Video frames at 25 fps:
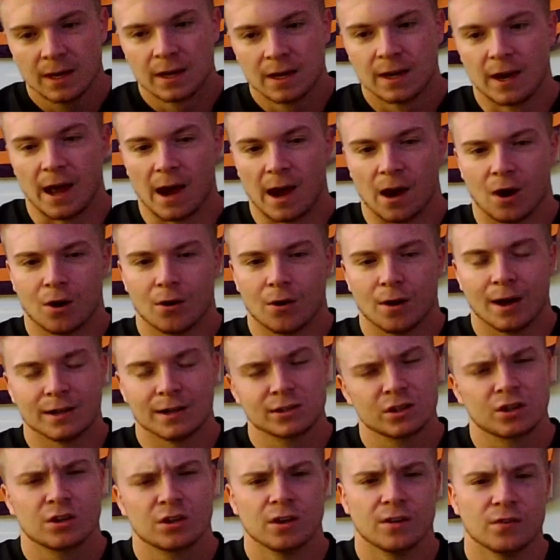Now,
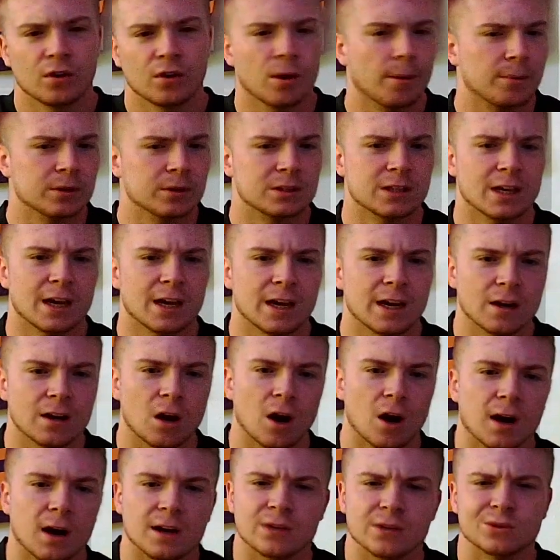Ezra Cleveland, I'll be saying,
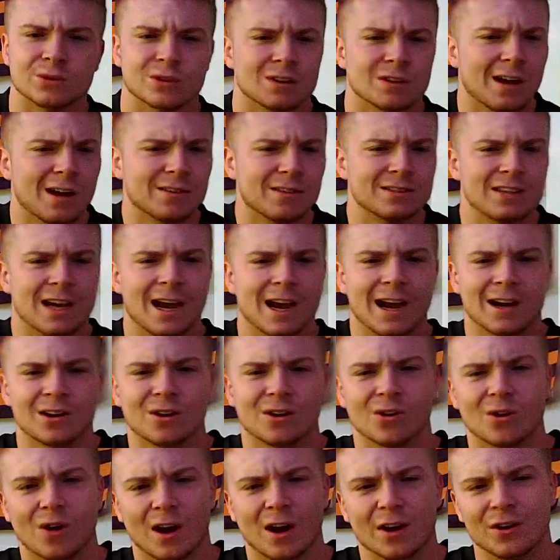all right, he was a left
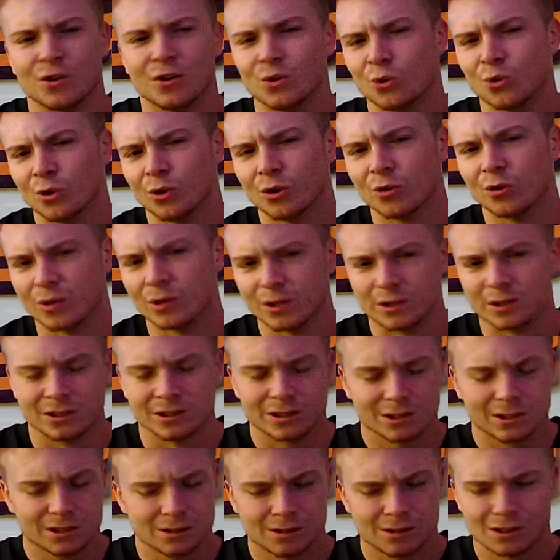tackle. I knew there
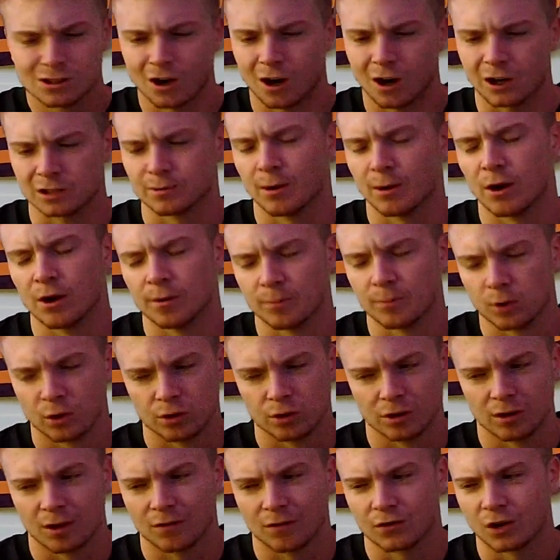was talks about him
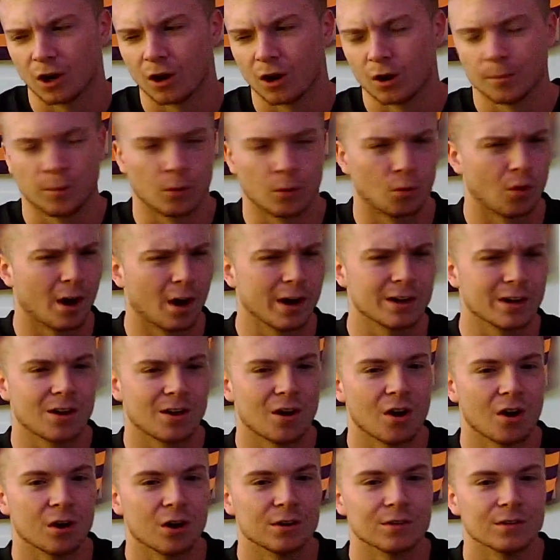going to left guard, but right
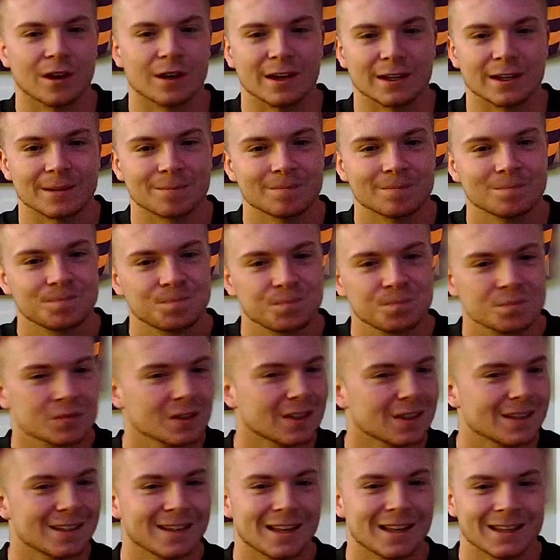guard, like,
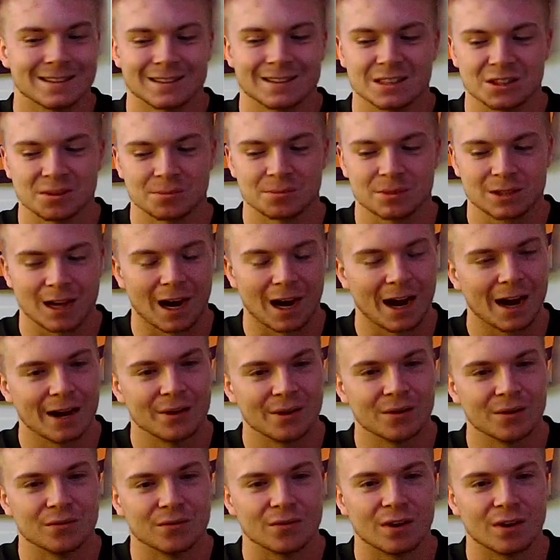that seems
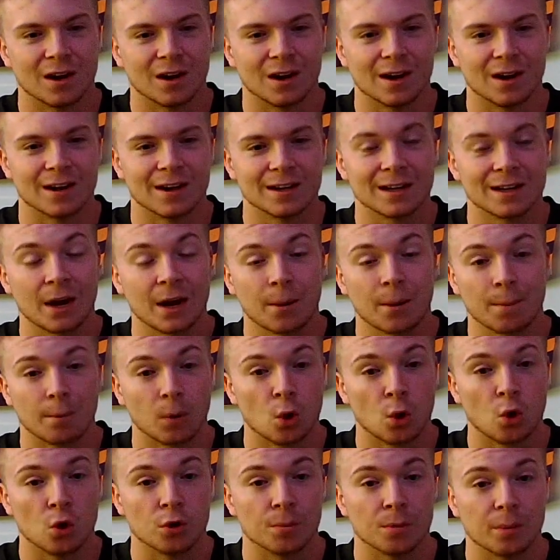kind of
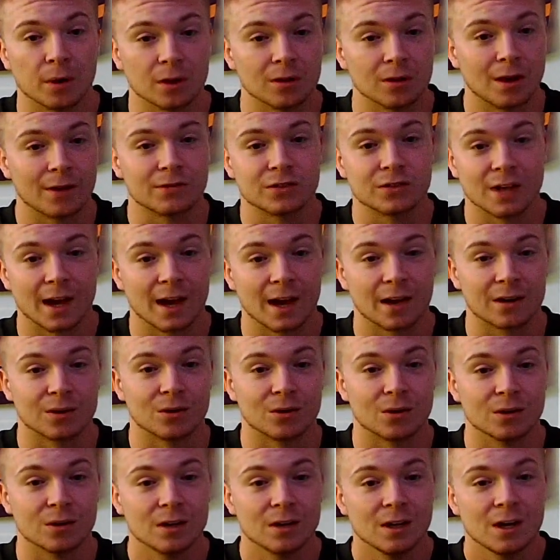bold to put a left
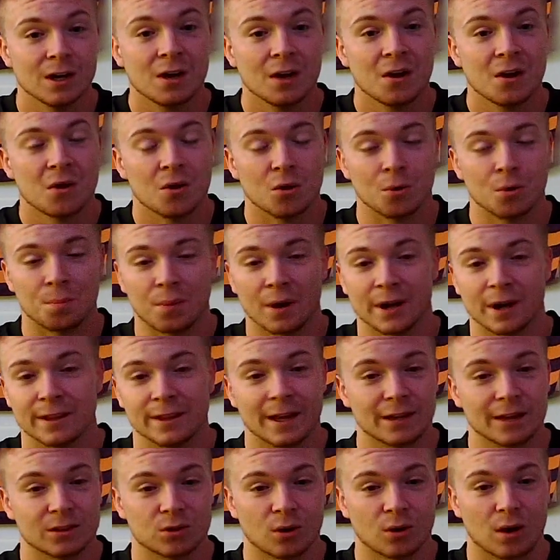tackle who played
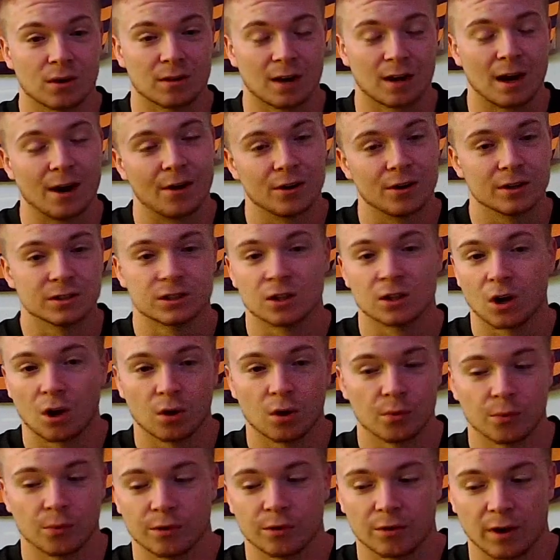that throughout college all
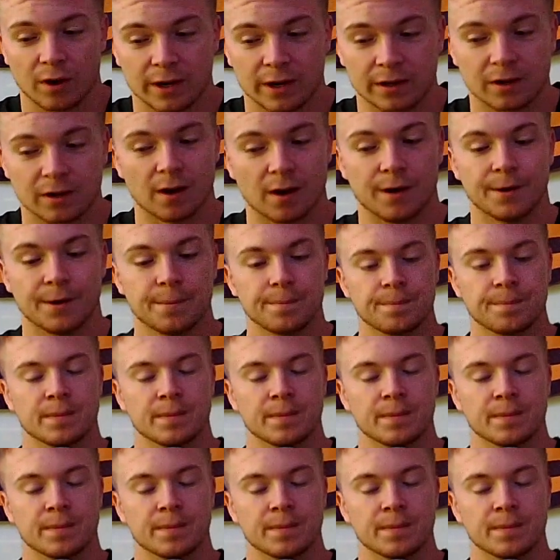the way right guard.